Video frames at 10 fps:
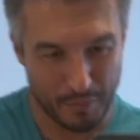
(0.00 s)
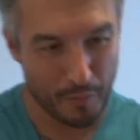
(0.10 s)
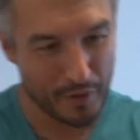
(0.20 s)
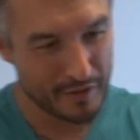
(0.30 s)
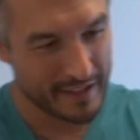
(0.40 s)

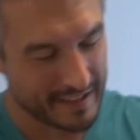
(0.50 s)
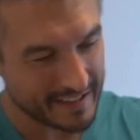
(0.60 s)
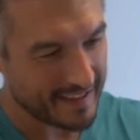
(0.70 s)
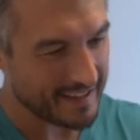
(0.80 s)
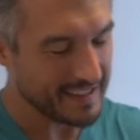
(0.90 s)
popular
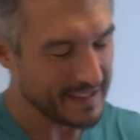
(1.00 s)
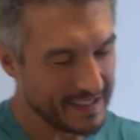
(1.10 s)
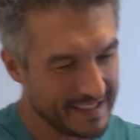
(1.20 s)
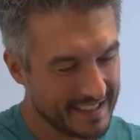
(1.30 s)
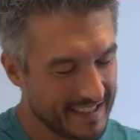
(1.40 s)
like then,
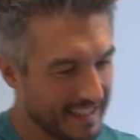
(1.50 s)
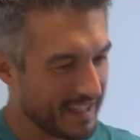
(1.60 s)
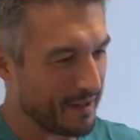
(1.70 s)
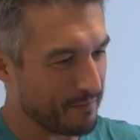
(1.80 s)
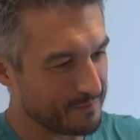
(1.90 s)

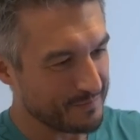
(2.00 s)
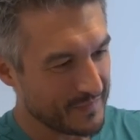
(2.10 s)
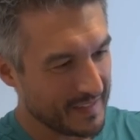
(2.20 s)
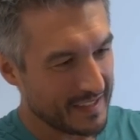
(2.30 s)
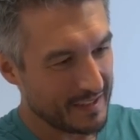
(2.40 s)
um,
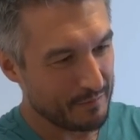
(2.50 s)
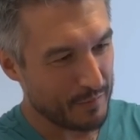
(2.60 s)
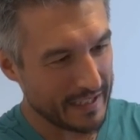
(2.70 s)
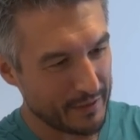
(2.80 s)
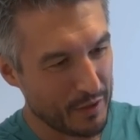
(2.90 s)

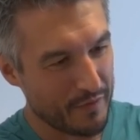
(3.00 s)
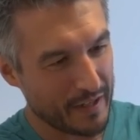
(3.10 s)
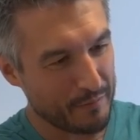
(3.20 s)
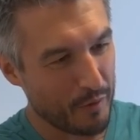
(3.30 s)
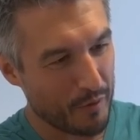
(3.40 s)
but I don't know if I
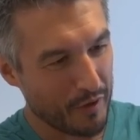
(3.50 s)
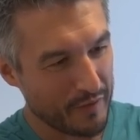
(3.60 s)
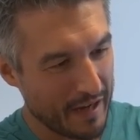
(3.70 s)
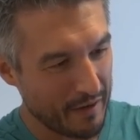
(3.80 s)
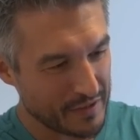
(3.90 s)
could pull one off
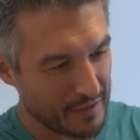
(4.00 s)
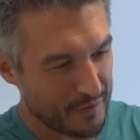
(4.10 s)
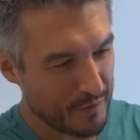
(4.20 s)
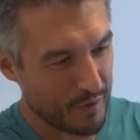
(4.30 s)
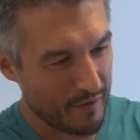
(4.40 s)
now. I've seen a
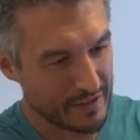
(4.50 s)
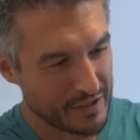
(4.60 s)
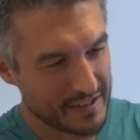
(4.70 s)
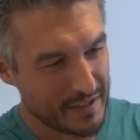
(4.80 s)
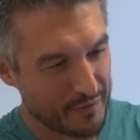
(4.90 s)
few. I've
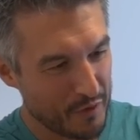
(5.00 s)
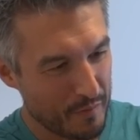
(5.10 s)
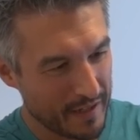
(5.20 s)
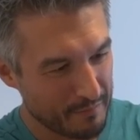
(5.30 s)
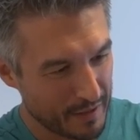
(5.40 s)
actually seen a few in
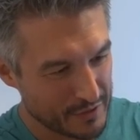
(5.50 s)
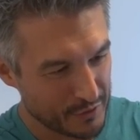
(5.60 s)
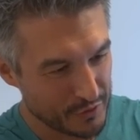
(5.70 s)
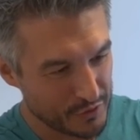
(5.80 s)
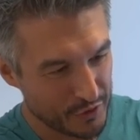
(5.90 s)
my my
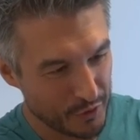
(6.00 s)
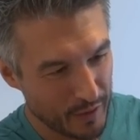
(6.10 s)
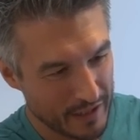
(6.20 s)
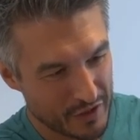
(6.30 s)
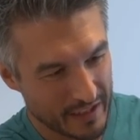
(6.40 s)
son's
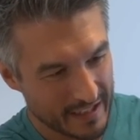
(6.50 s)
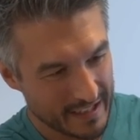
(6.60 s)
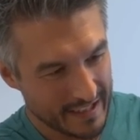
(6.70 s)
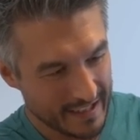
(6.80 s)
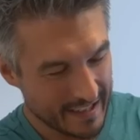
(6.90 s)
school actually,
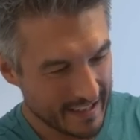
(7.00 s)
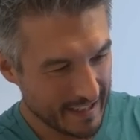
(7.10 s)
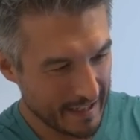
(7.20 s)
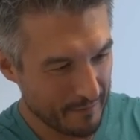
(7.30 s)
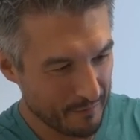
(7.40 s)

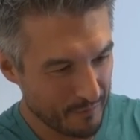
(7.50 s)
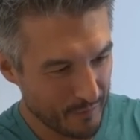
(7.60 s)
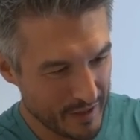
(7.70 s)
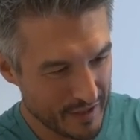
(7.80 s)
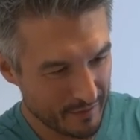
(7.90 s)
um,
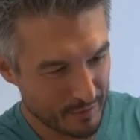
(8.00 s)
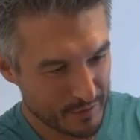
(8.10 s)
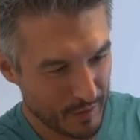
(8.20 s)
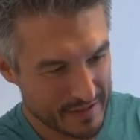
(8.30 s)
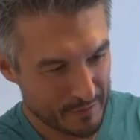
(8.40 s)
which I was
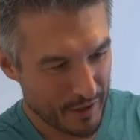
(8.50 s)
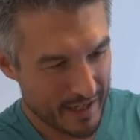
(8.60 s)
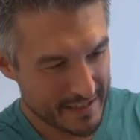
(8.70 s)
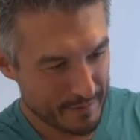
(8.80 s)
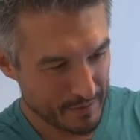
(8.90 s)
quite
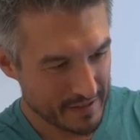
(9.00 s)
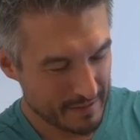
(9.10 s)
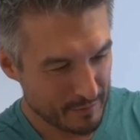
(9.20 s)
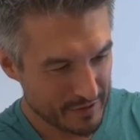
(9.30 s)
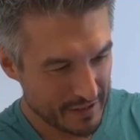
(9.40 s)
surprised about. I
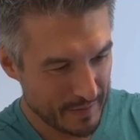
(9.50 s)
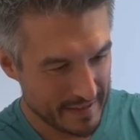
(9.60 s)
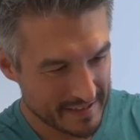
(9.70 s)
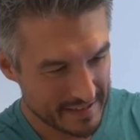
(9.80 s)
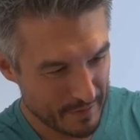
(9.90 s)
wasn't
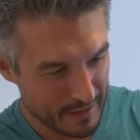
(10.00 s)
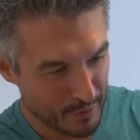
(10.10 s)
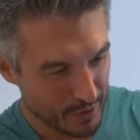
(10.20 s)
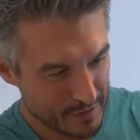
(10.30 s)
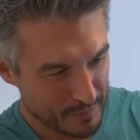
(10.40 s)
expecting to see many
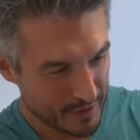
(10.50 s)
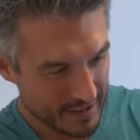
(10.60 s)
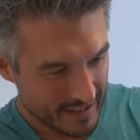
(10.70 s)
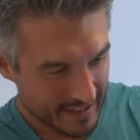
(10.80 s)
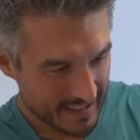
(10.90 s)
mullets, but
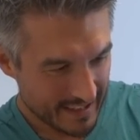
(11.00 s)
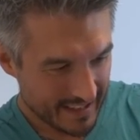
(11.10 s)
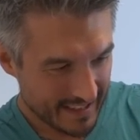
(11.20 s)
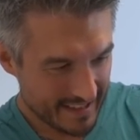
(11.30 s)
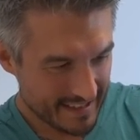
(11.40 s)

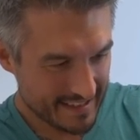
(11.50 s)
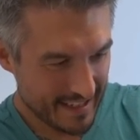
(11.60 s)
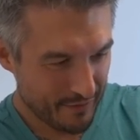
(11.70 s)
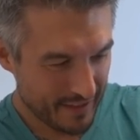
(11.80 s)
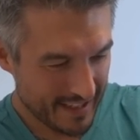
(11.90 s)
it is. It's
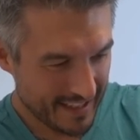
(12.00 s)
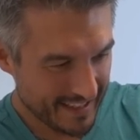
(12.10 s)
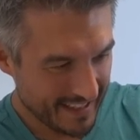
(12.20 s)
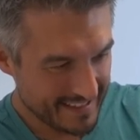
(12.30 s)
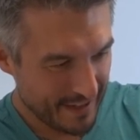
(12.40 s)
definitely a, uh,
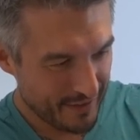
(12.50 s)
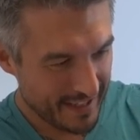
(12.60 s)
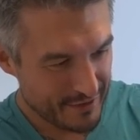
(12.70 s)
it's definitely an